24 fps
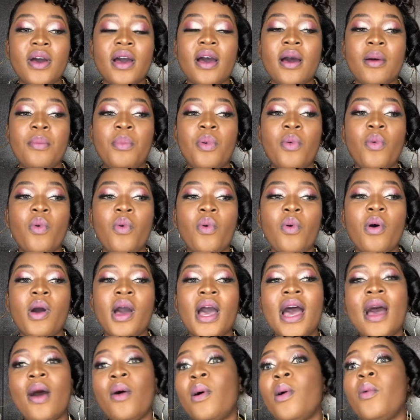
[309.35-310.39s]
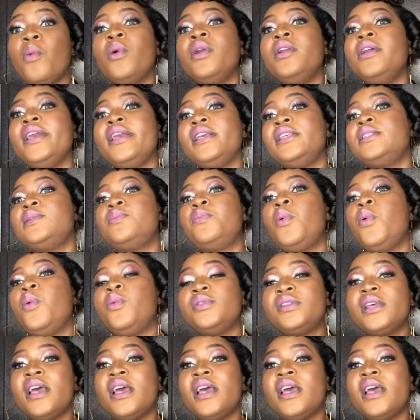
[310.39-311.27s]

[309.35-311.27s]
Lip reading: up or how I want to expose.